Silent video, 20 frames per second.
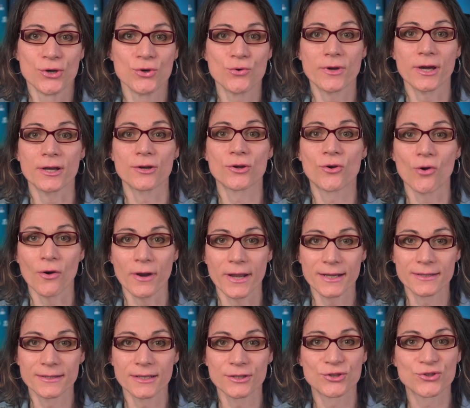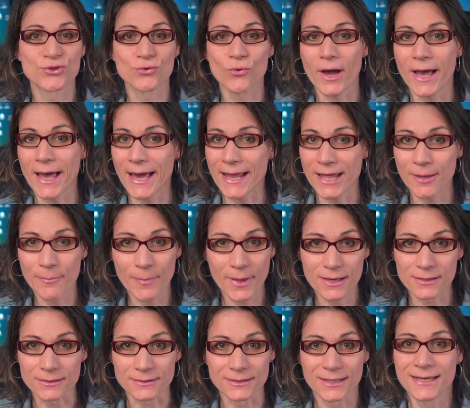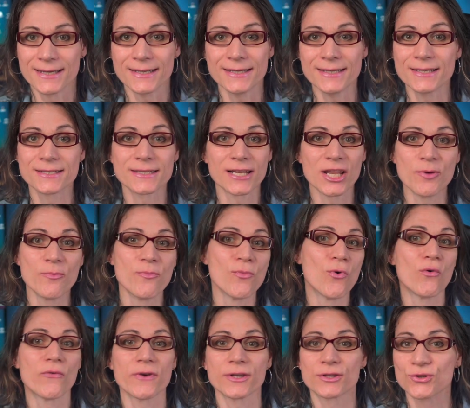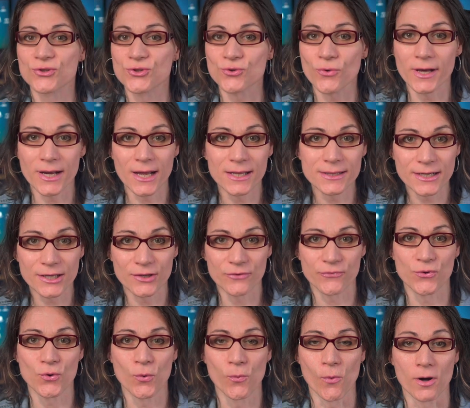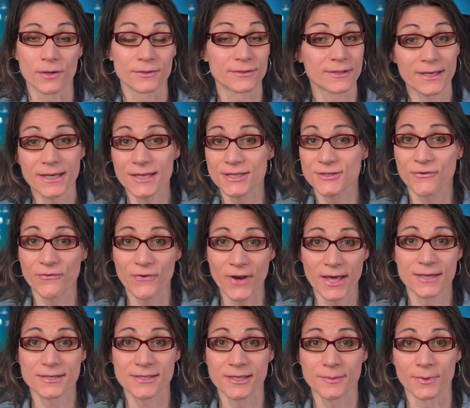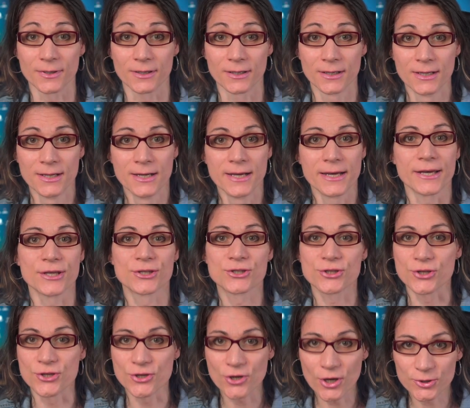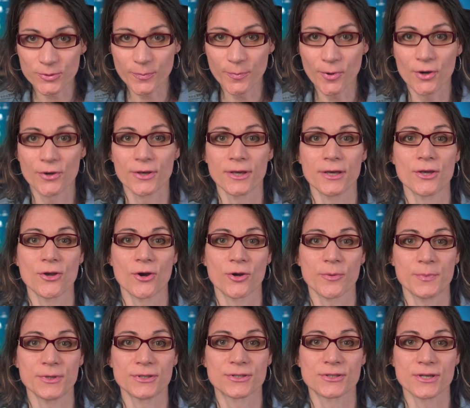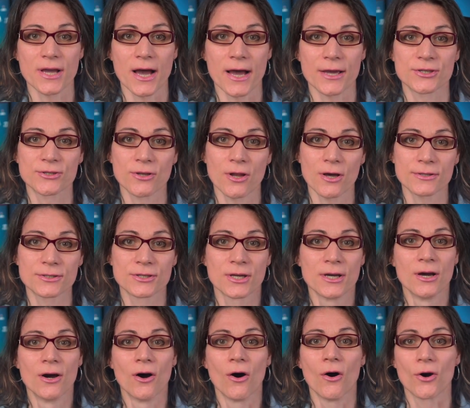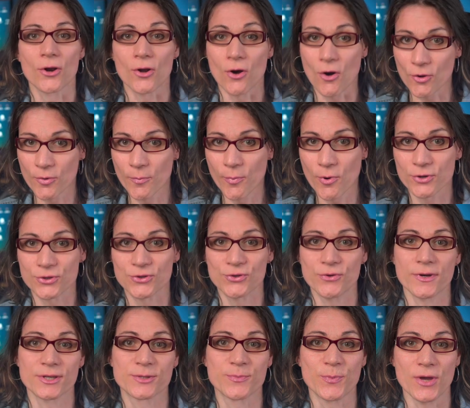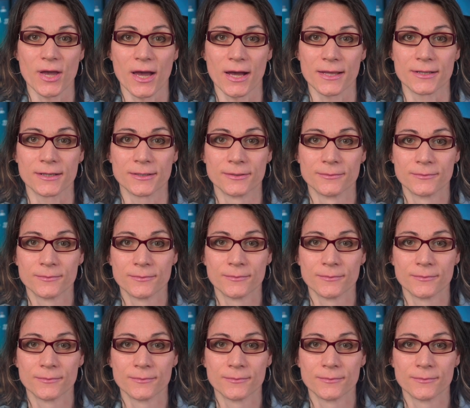You can connect it to any build, easily move it to another if you want. It's flexible. It's not blocking your P C I slots or onboard U S B header.